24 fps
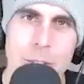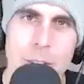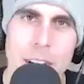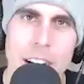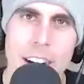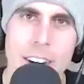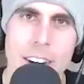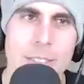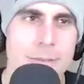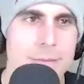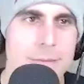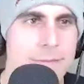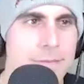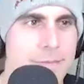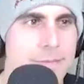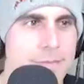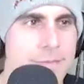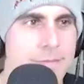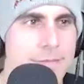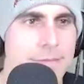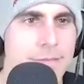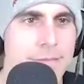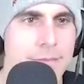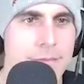Eric.
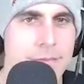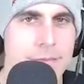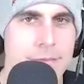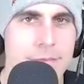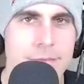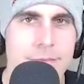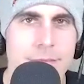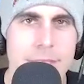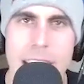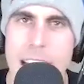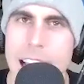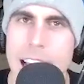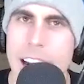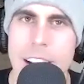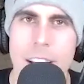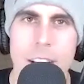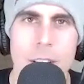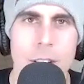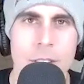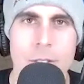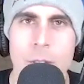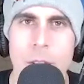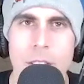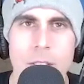Well, I
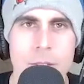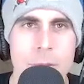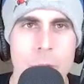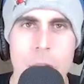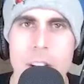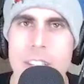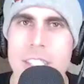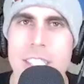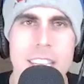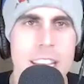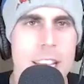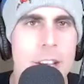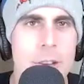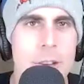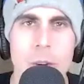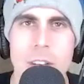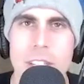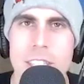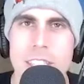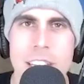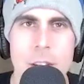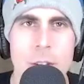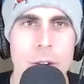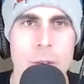don't know. We'll see
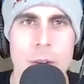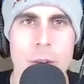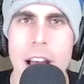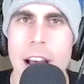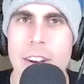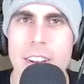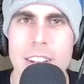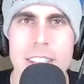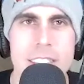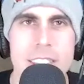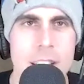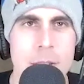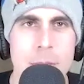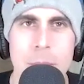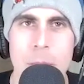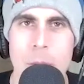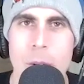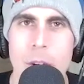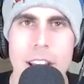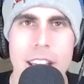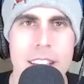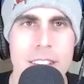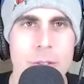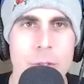you around at
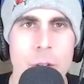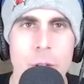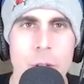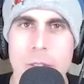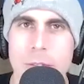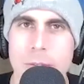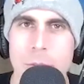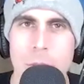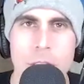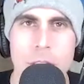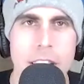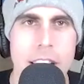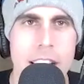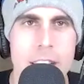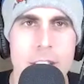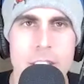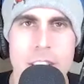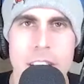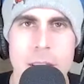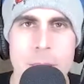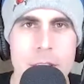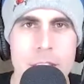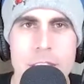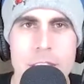some point. We'll
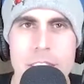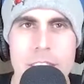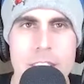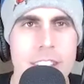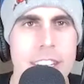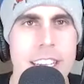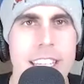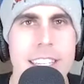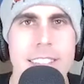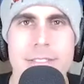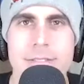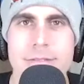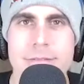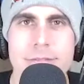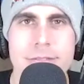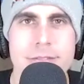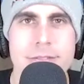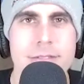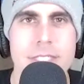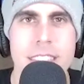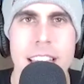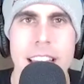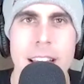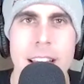catch up with you, and
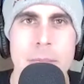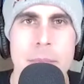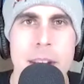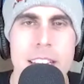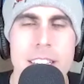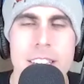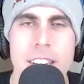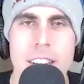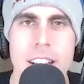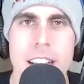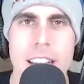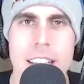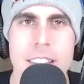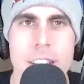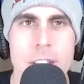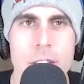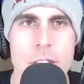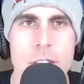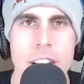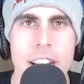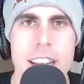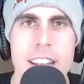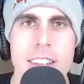best of luck in